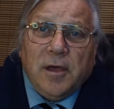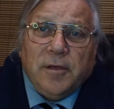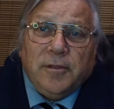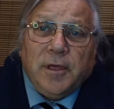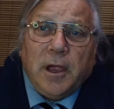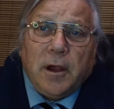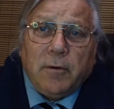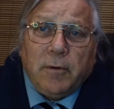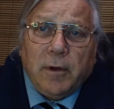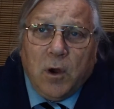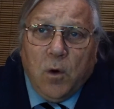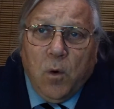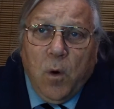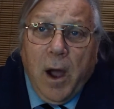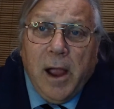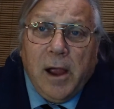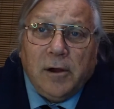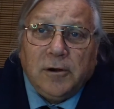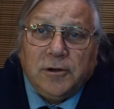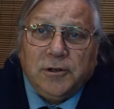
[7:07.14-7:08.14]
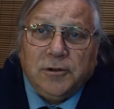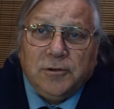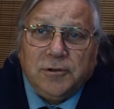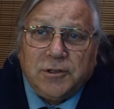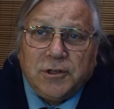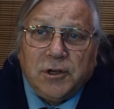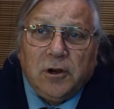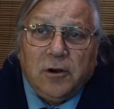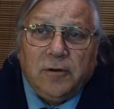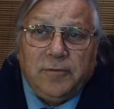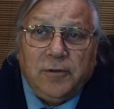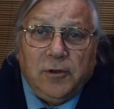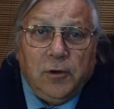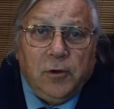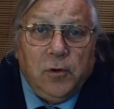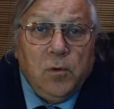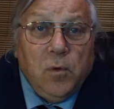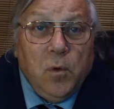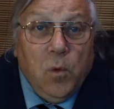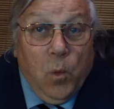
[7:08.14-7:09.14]
They are required to serve
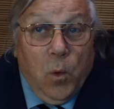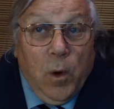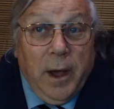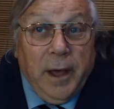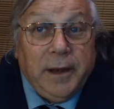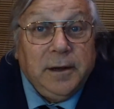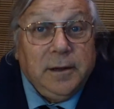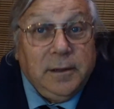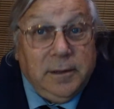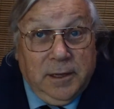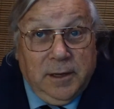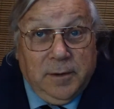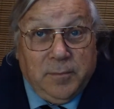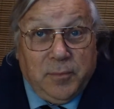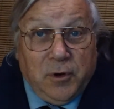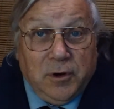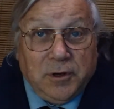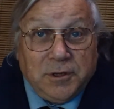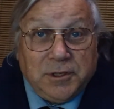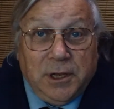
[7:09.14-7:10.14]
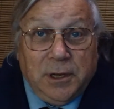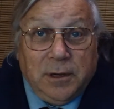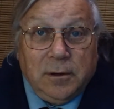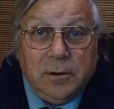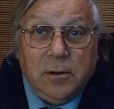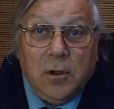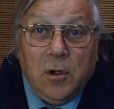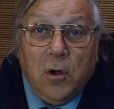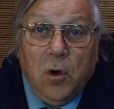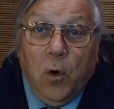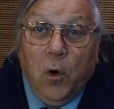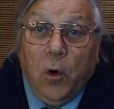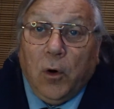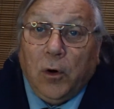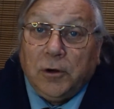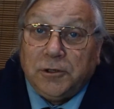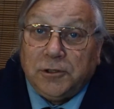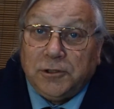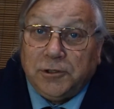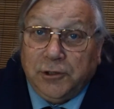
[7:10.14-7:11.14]
you, 1, in person,
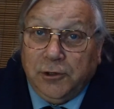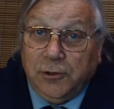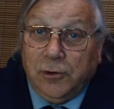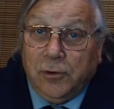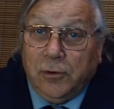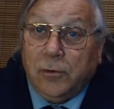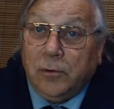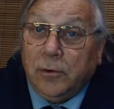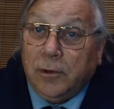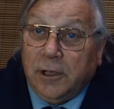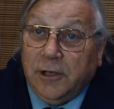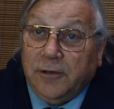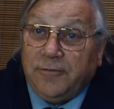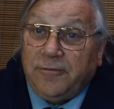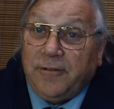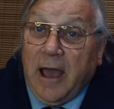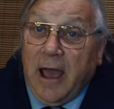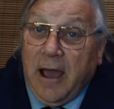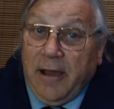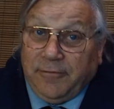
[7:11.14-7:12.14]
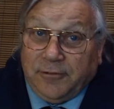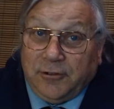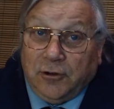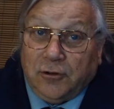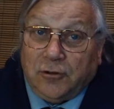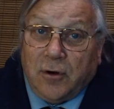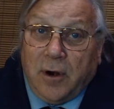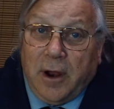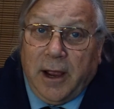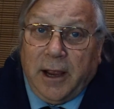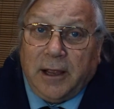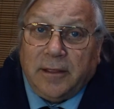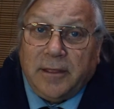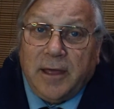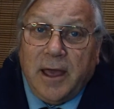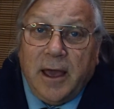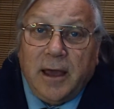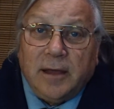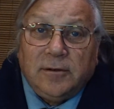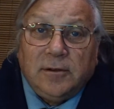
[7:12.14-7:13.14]
or 2, if after trying
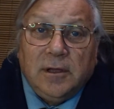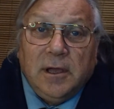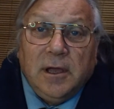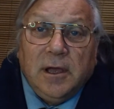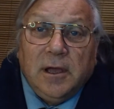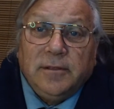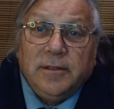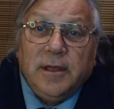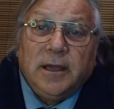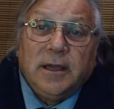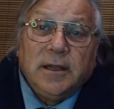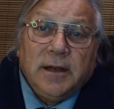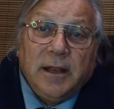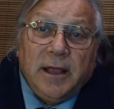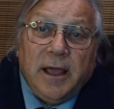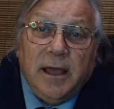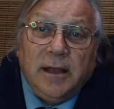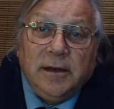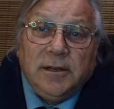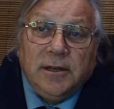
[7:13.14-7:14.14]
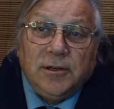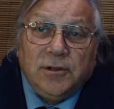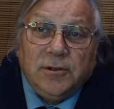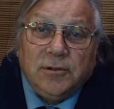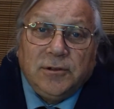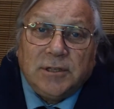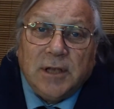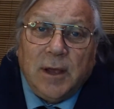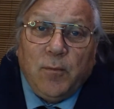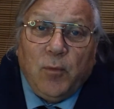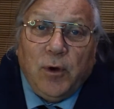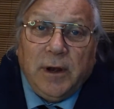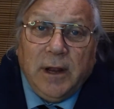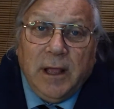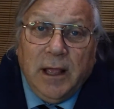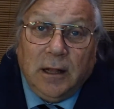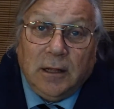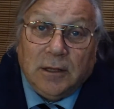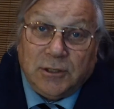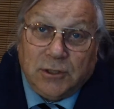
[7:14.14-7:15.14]
that, they can hand it to someone
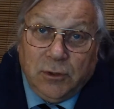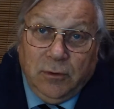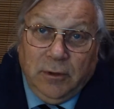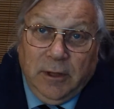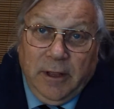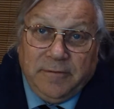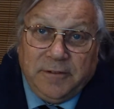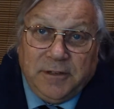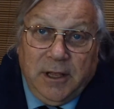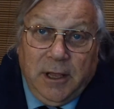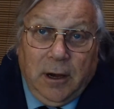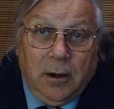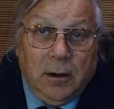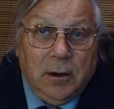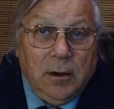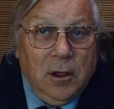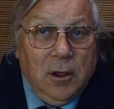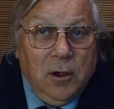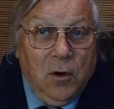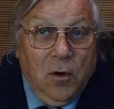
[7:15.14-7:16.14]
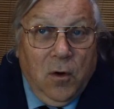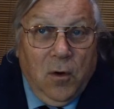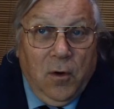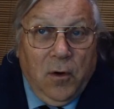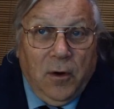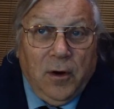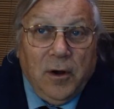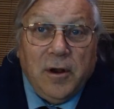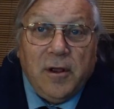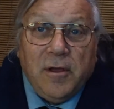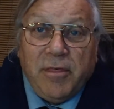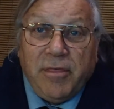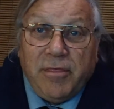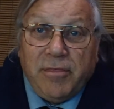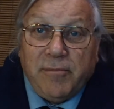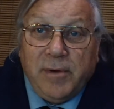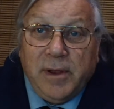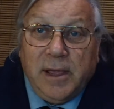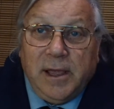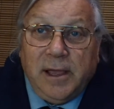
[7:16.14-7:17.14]
else who lives there. Or
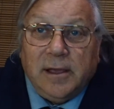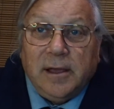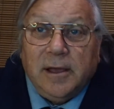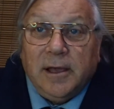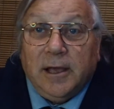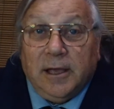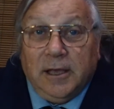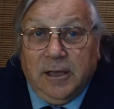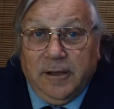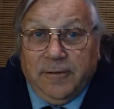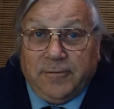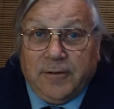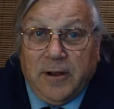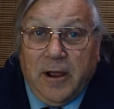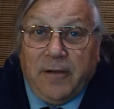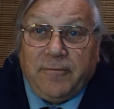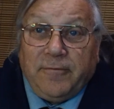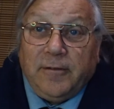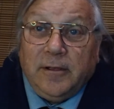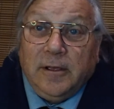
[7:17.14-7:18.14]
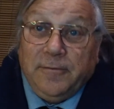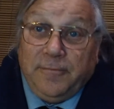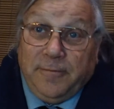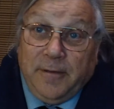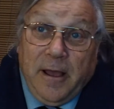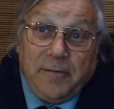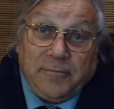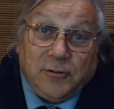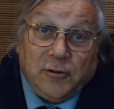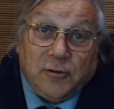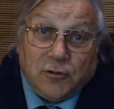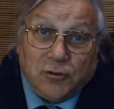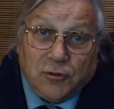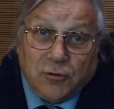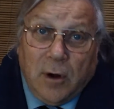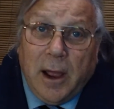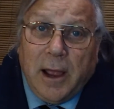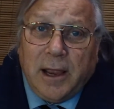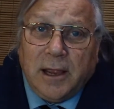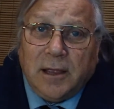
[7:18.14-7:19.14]
3, if after
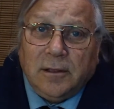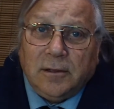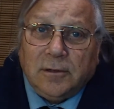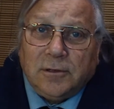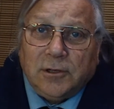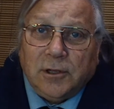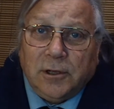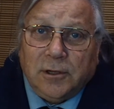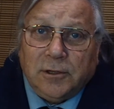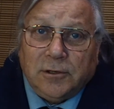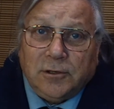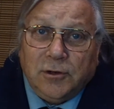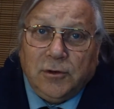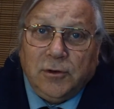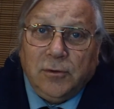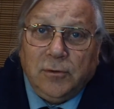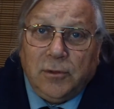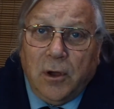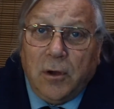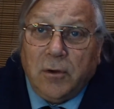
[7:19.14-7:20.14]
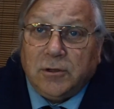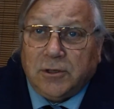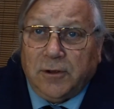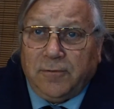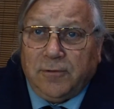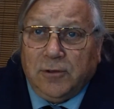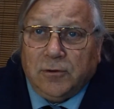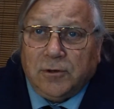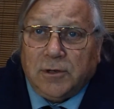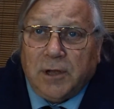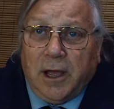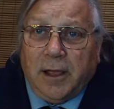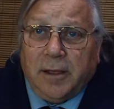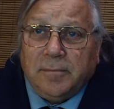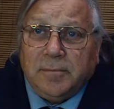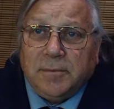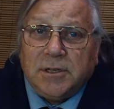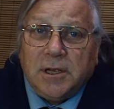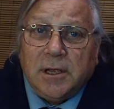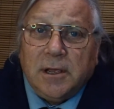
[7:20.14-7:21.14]
trying to do those a few
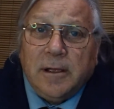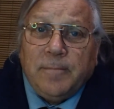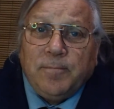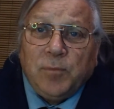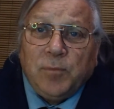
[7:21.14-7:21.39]
times,